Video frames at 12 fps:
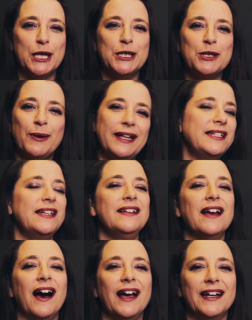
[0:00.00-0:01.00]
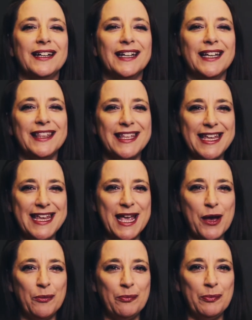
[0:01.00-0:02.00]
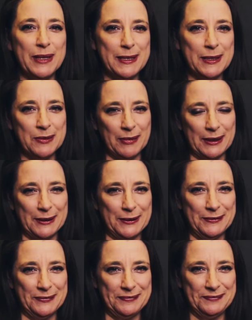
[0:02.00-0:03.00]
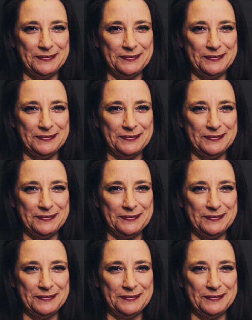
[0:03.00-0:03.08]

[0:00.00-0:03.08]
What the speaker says: 29, the Abysmal.